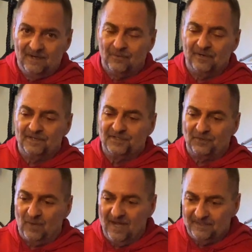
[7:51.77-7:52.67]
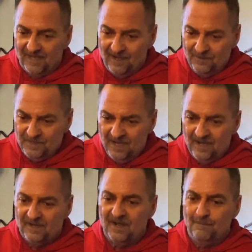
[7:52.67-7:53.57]
We're going to squat
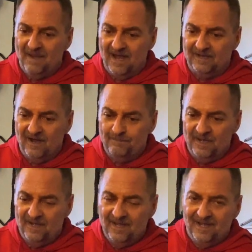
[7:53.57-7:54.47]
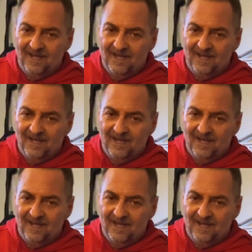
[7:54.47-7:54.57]
down, come back up,